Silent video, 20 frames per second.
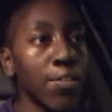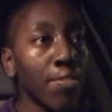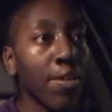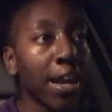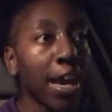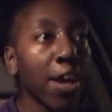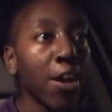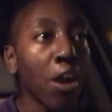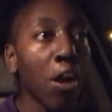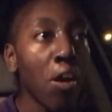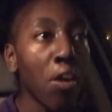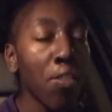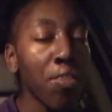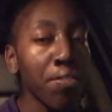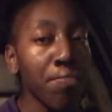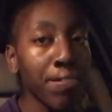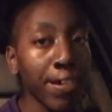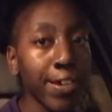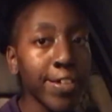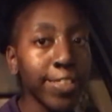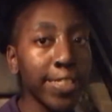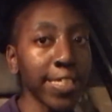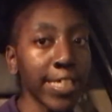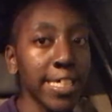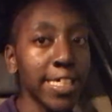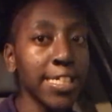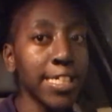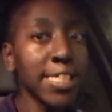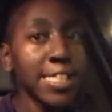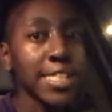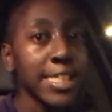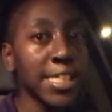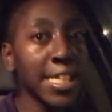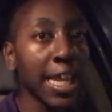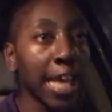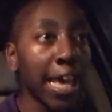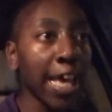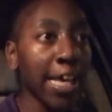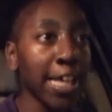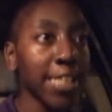when I called the person,
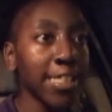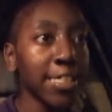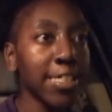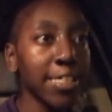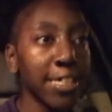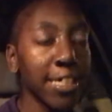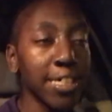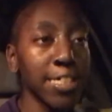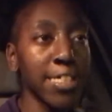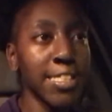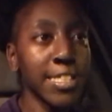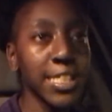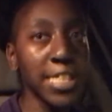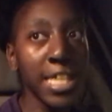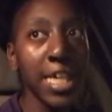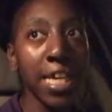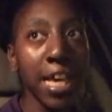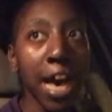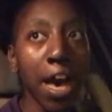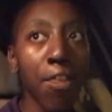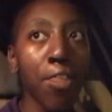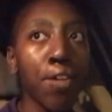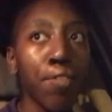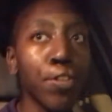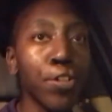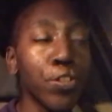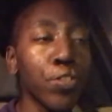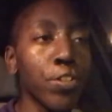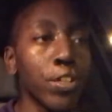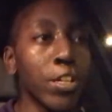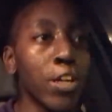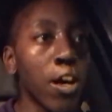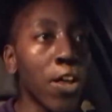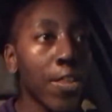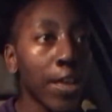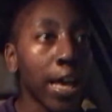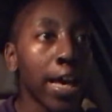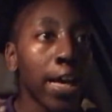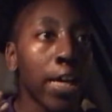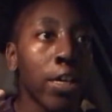like, to see how they were doing and all
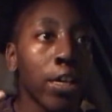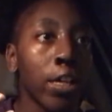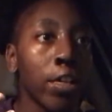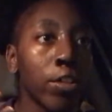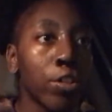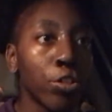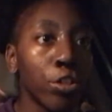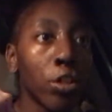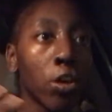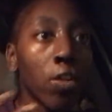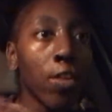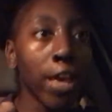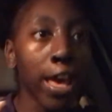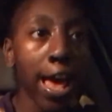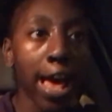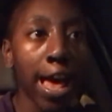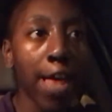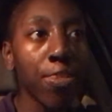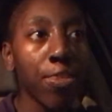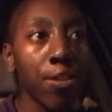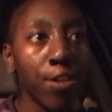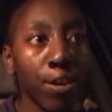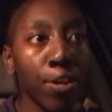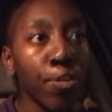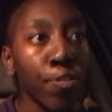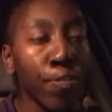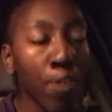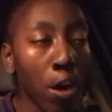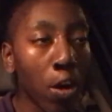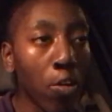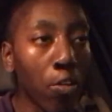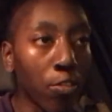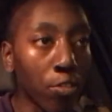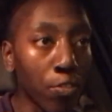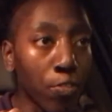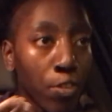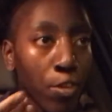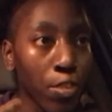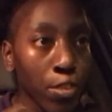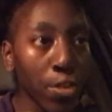that, you know, they had the
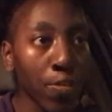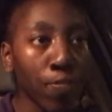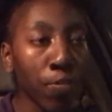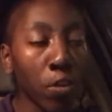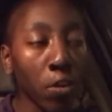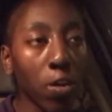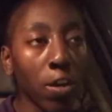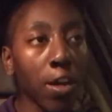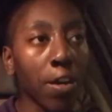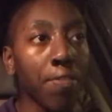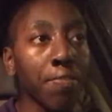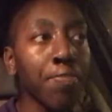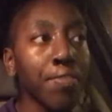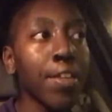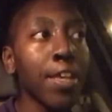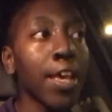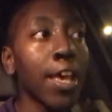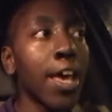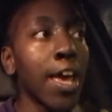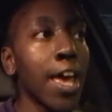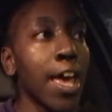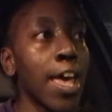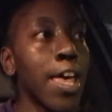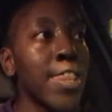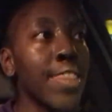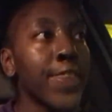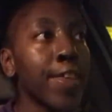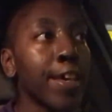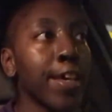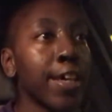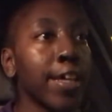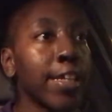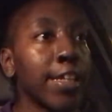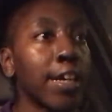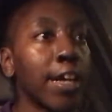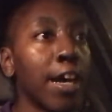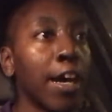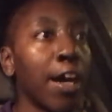phone for the floor. And then,